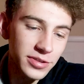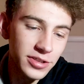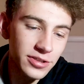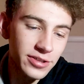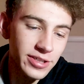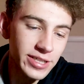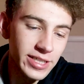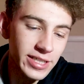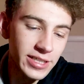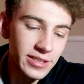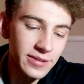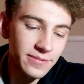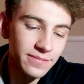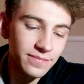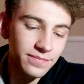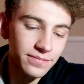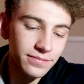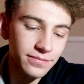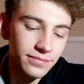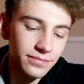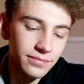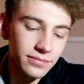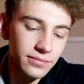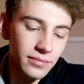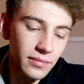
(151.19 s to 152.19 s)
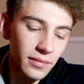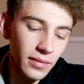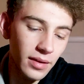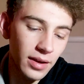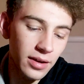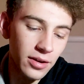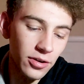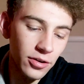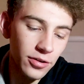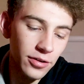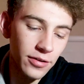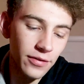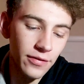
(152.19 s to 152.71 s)
screen,
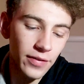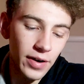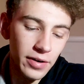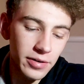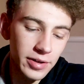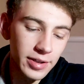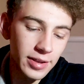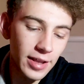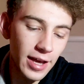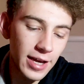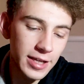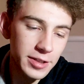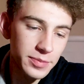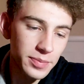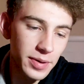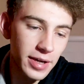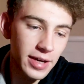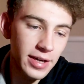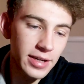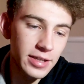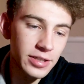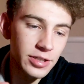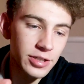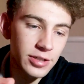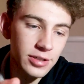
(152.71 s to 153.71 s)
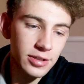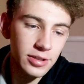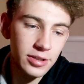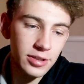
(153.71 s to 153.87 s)
and go to the very last page,